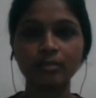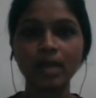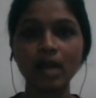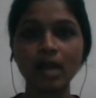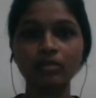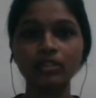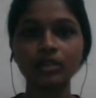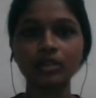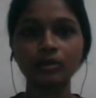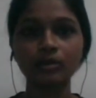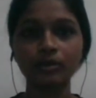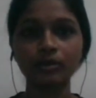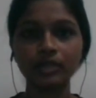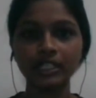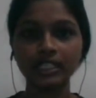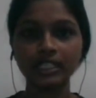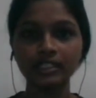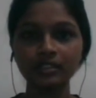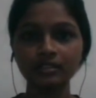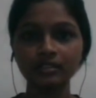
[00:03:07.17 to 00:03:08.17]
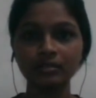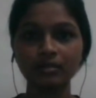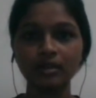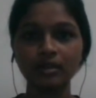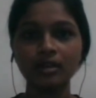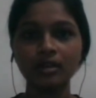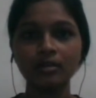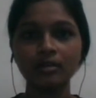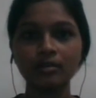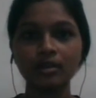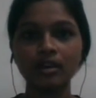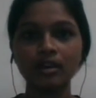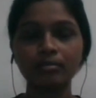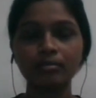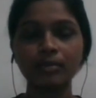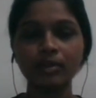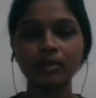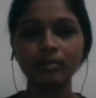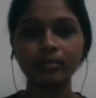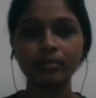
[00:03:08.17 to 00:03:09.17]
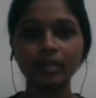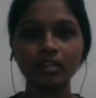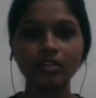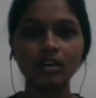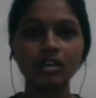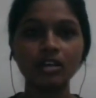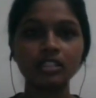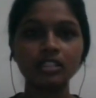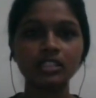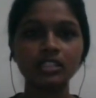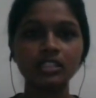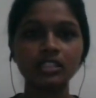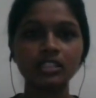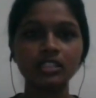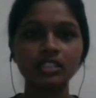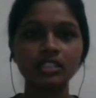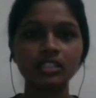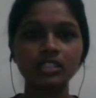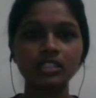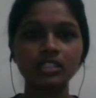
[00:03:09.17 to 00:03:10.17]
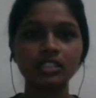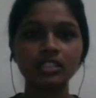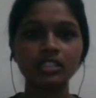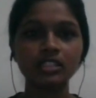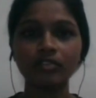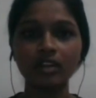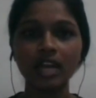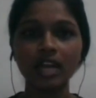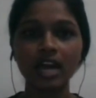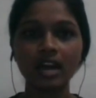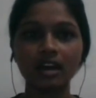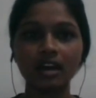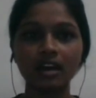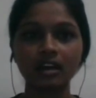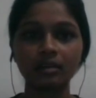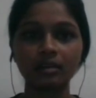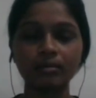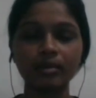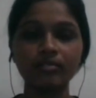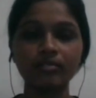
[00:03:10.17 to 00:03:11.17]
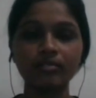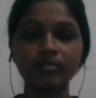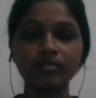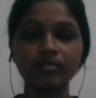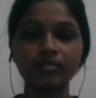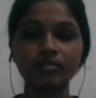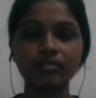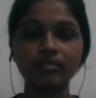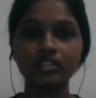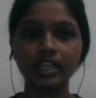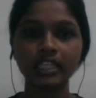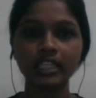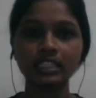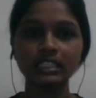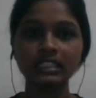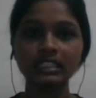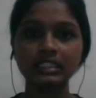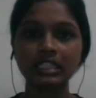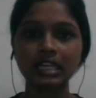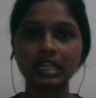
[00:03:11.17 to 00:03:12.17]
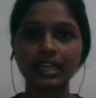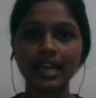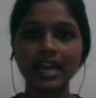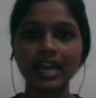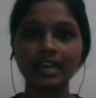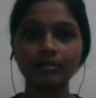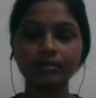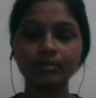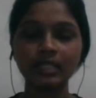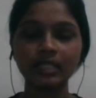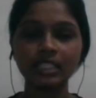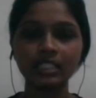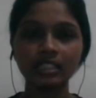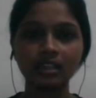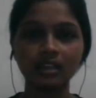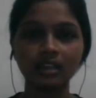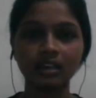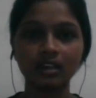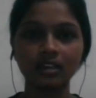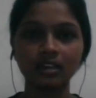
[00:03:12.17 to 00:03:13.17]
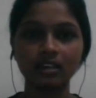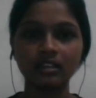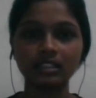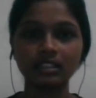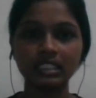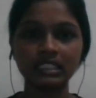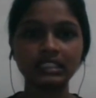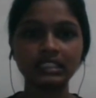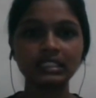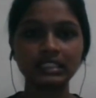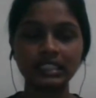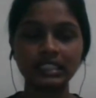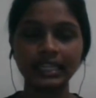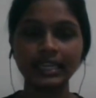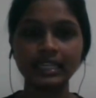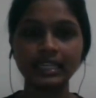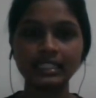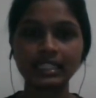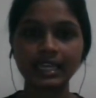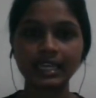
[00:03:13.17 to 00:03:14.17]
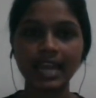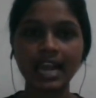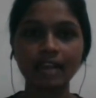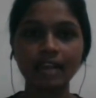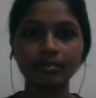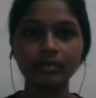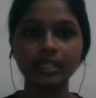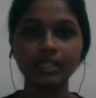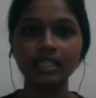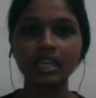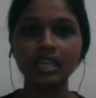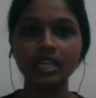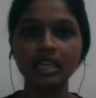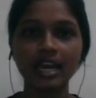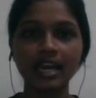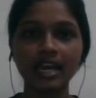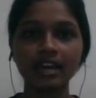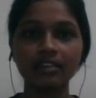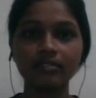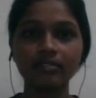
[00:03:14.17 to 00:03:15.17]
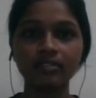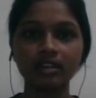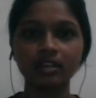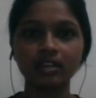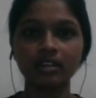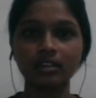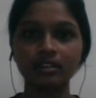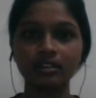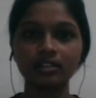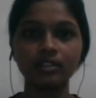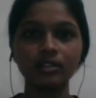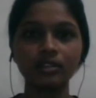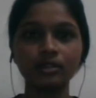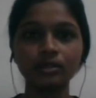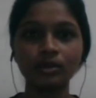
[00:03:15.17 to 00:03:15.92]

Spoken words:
about the coding. Because before joining this academy, this 10x Academy, I have